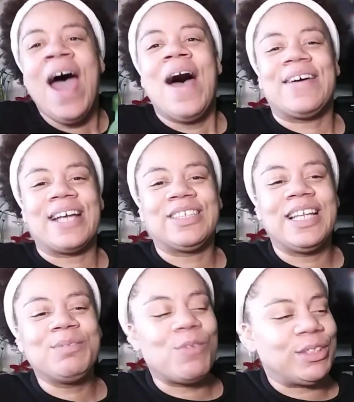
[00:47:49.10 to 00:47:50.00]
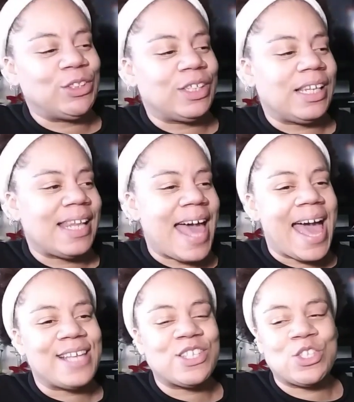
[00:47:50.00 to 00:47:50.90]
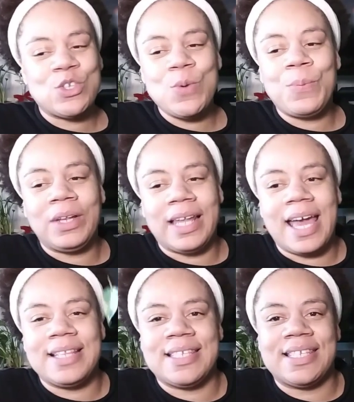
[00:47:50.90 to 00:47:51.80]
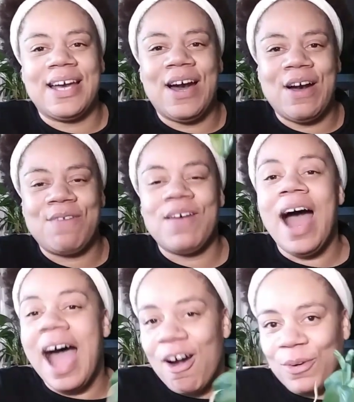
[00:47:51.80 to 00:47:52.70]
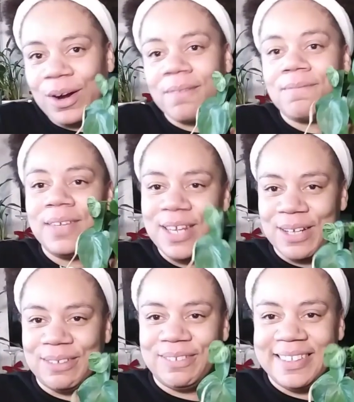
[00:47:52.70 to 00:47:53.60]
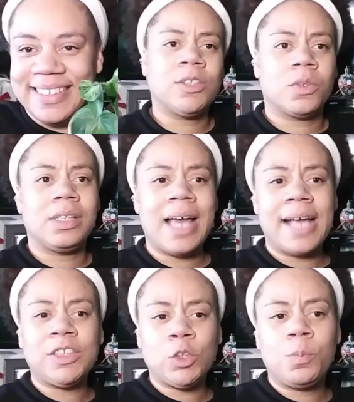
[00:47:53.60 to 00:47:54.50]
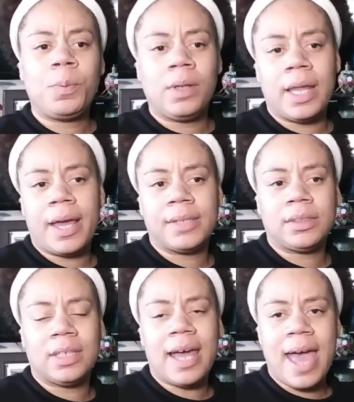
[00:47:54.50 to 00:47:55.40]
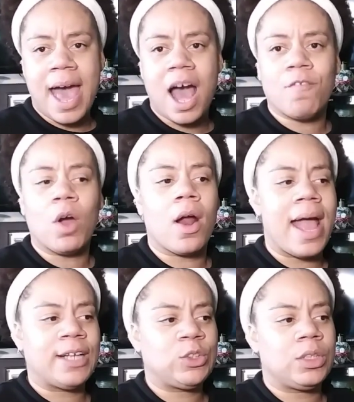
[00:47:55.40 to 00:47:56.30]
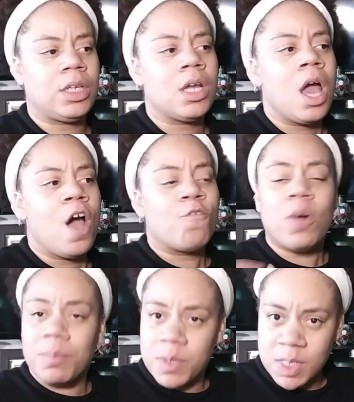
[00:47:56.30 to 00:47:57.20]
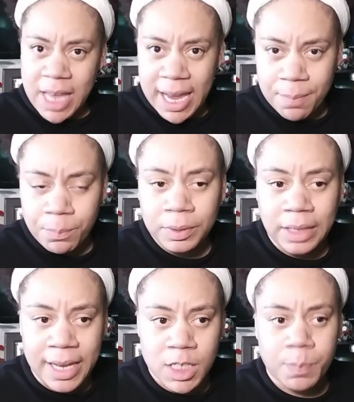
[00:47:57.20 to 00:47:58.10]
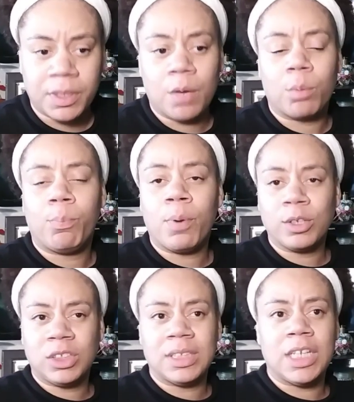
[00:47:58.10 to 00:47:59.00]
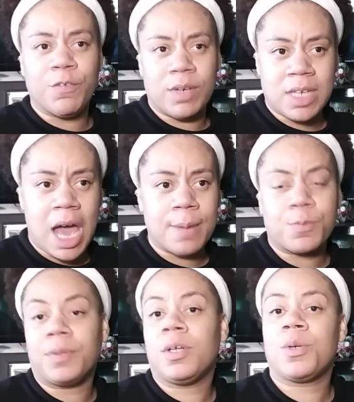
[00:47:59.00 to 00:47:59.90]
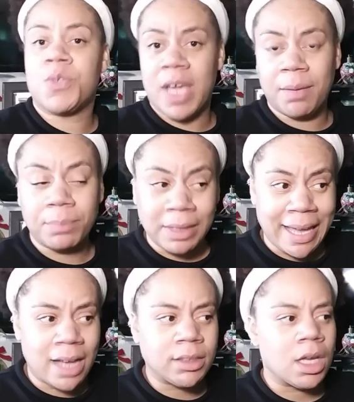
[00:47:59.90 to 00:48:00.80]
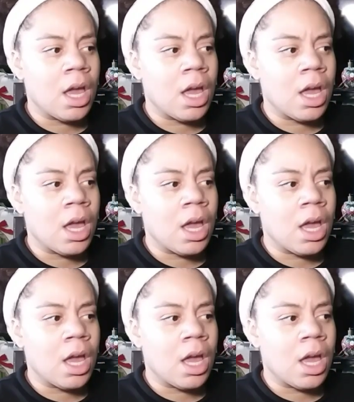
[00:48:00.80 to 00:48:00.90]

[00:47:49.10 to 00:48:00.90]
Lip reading: Okay, so let's move on to the last two plants of our video. So the last two plants that I have are actually from the same place, but they were purchased at different times, but they're the same plant,